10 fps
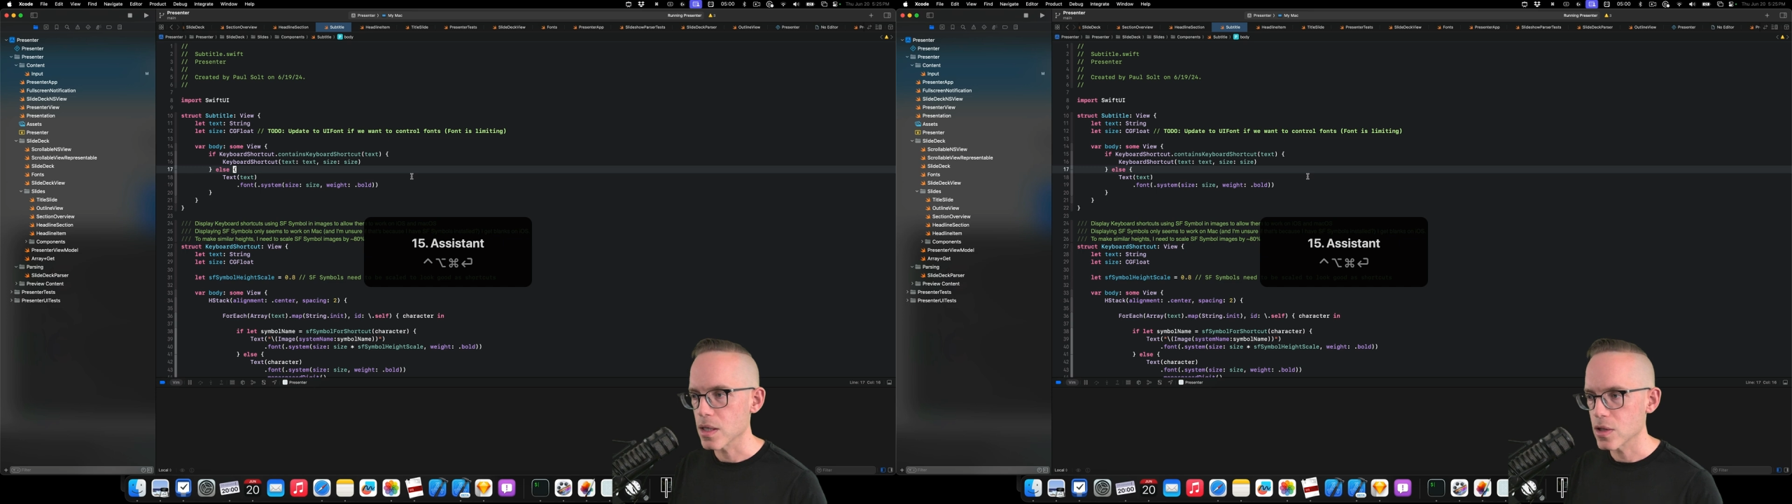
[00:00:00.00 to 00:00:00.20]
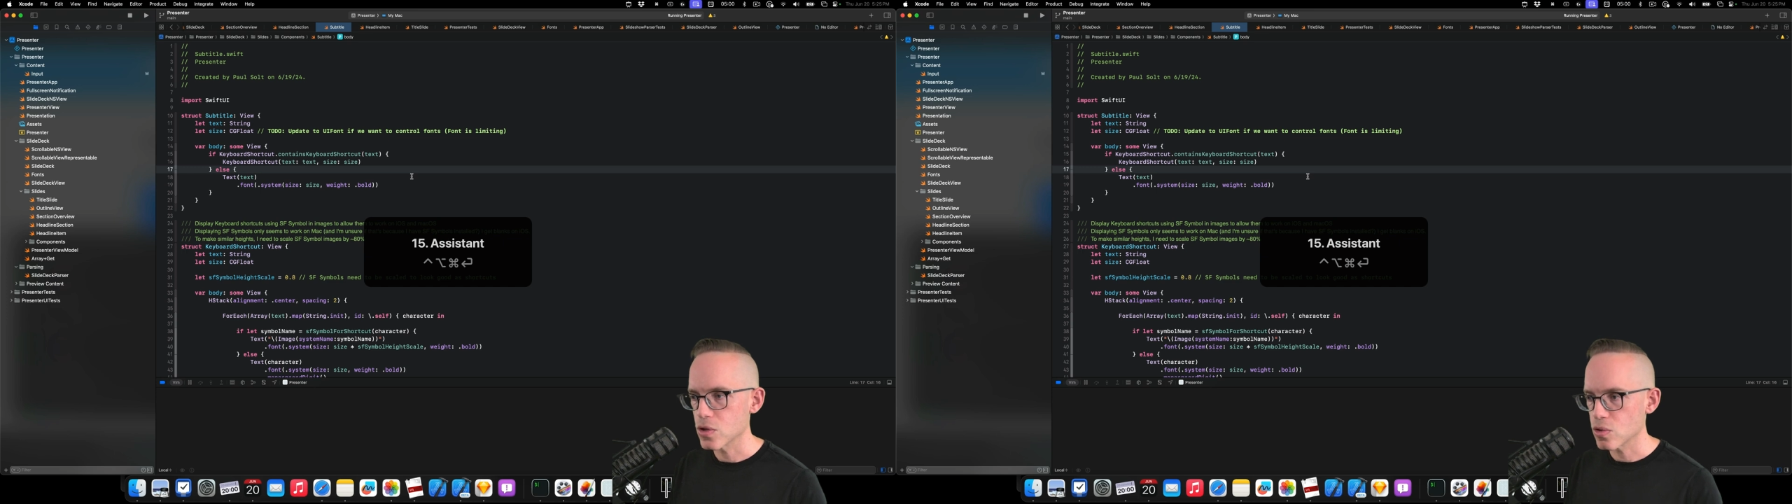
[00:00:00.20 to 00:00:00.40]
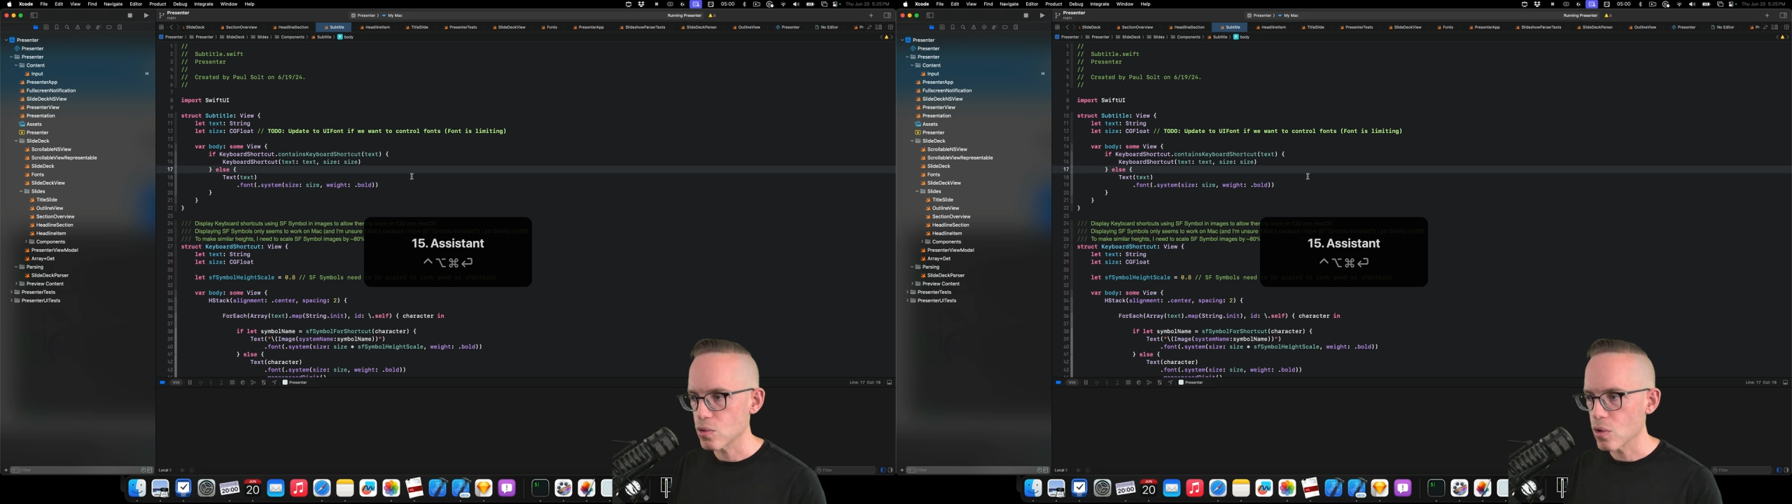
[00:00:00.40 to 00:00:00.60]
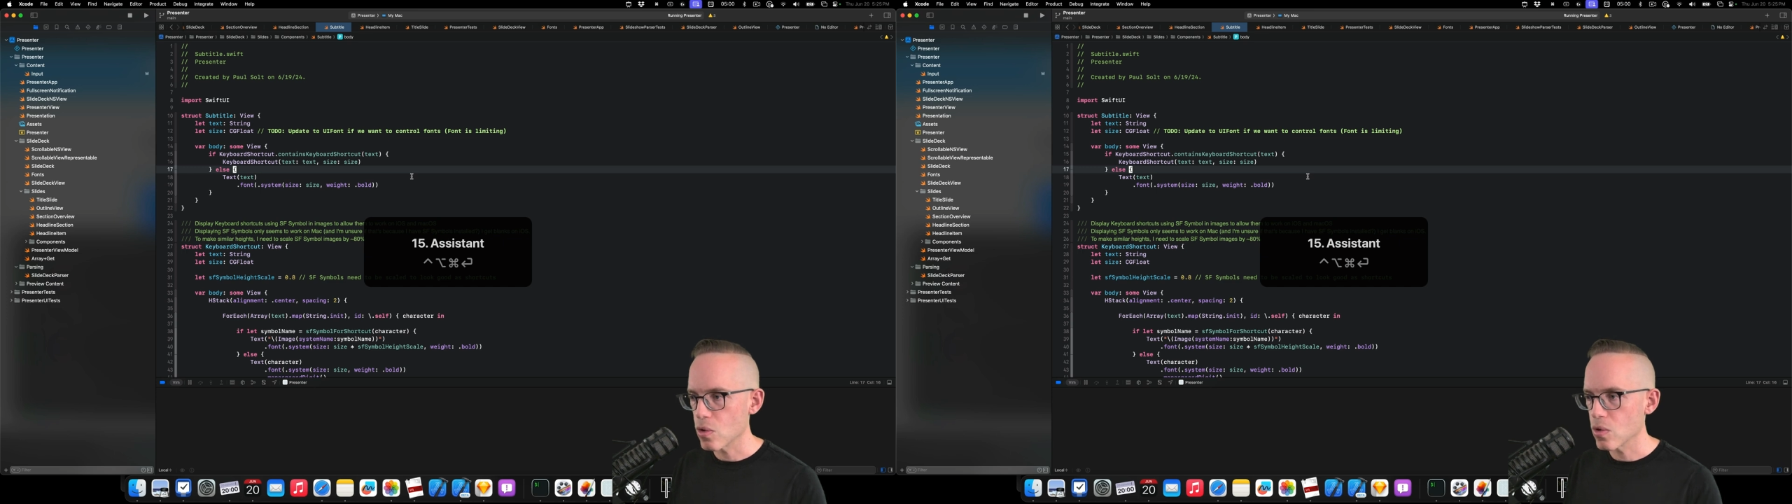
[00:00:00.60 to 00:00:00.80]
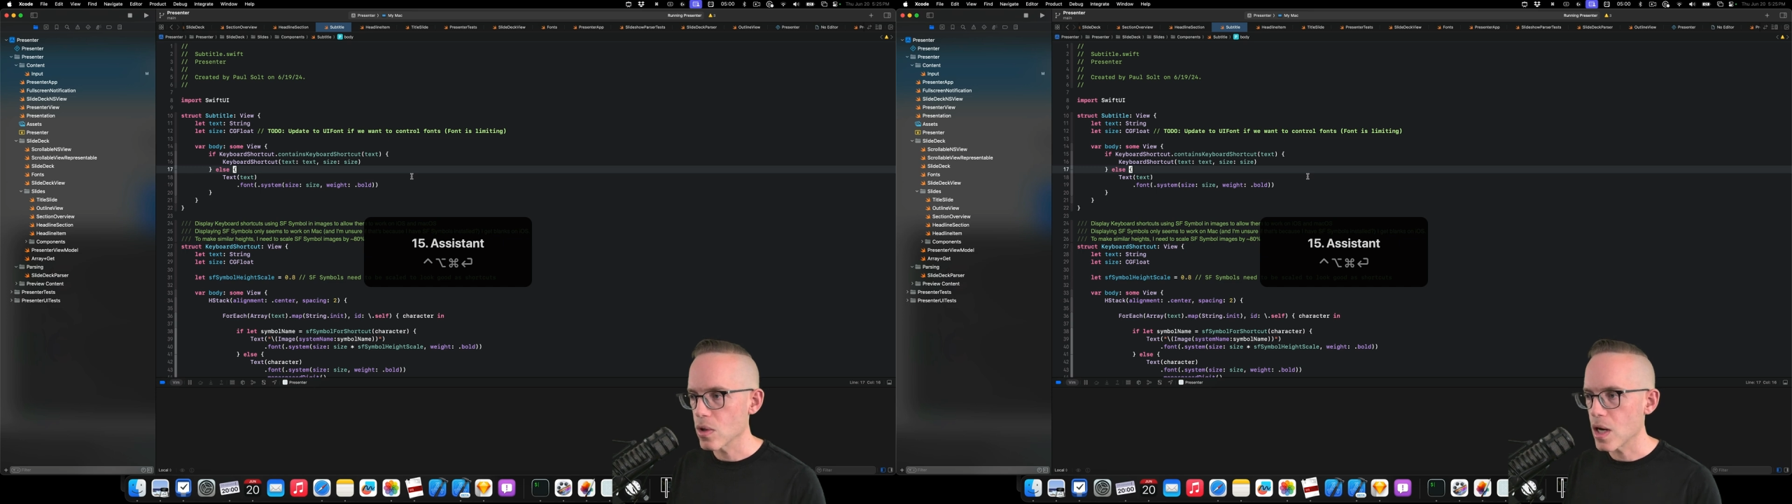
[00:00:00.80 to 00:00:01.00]

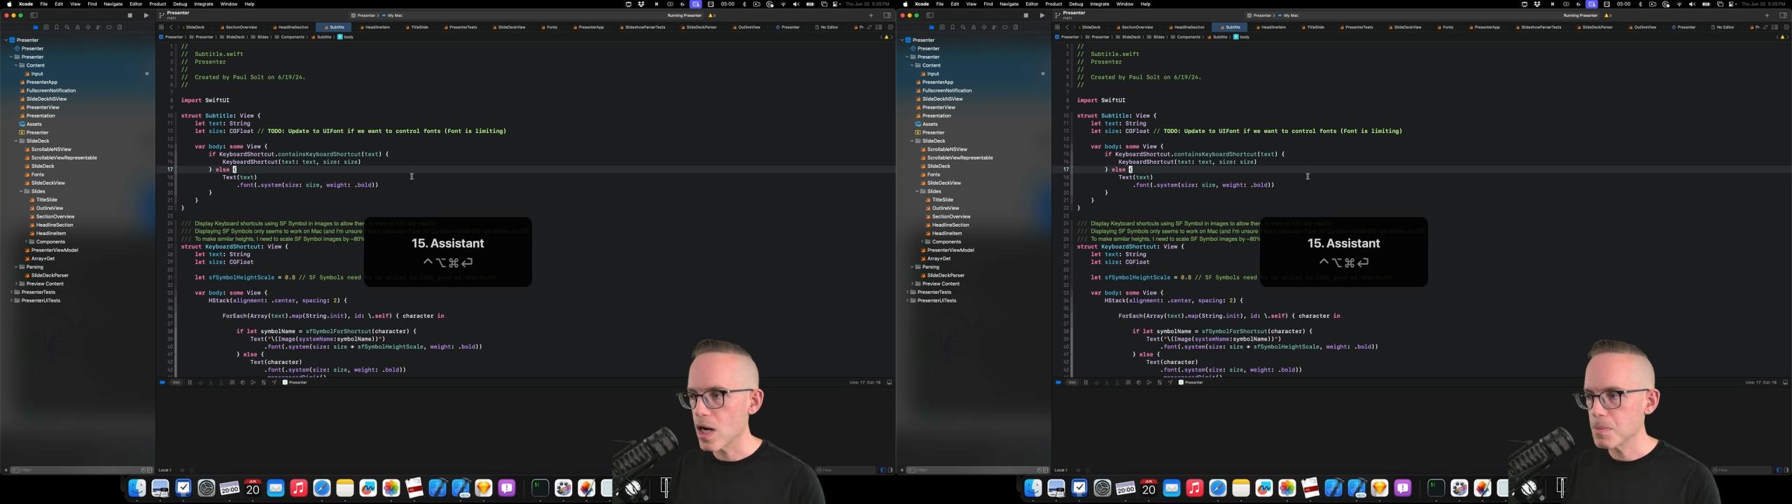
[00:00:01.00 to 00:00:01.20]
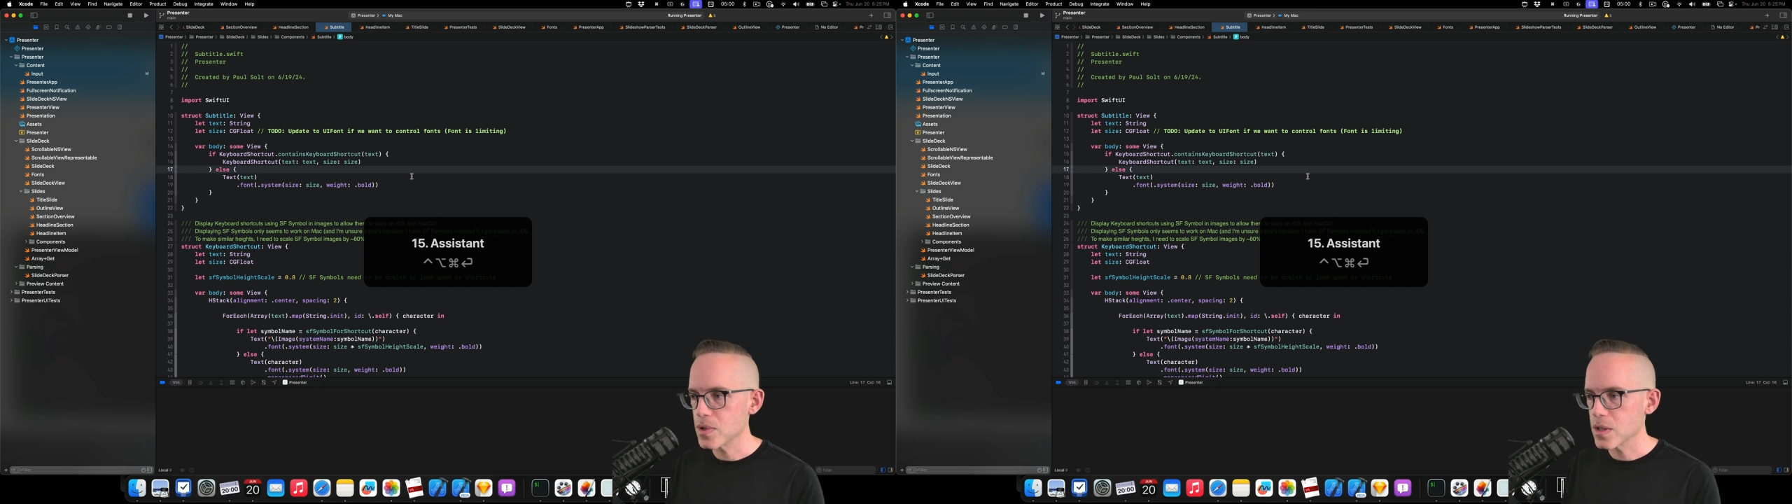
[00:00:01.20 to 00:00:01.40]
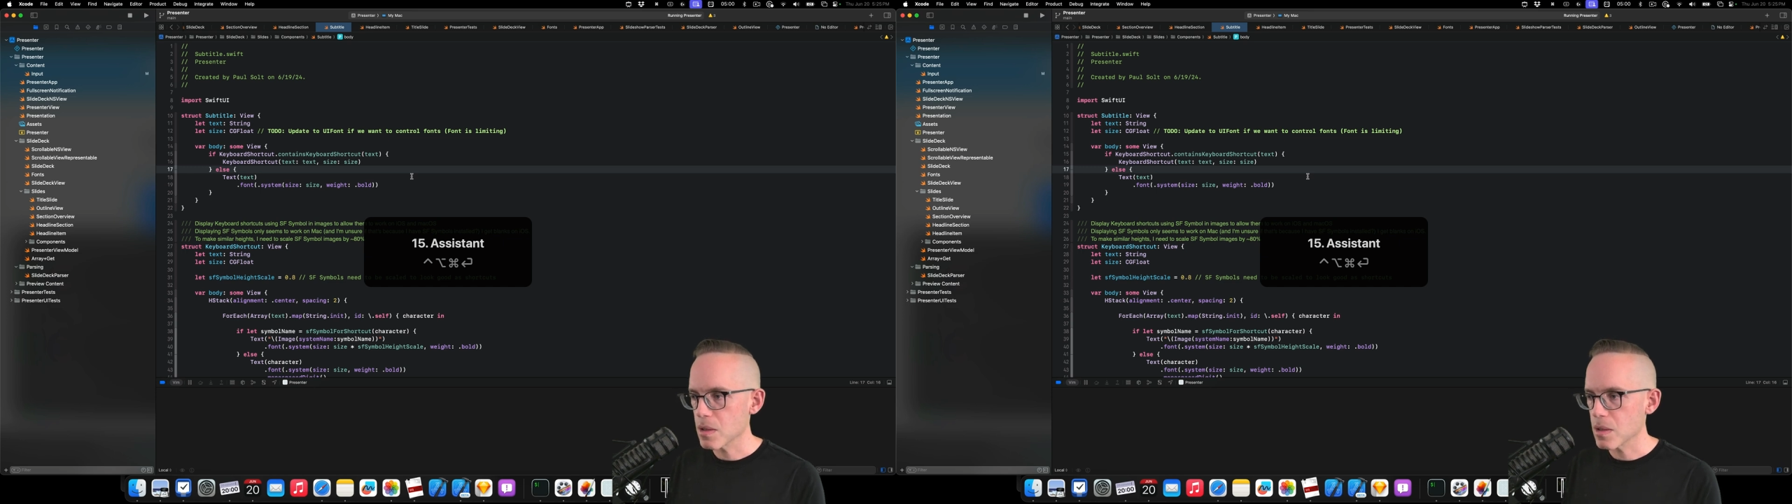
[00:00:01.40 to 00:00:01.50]
Control Option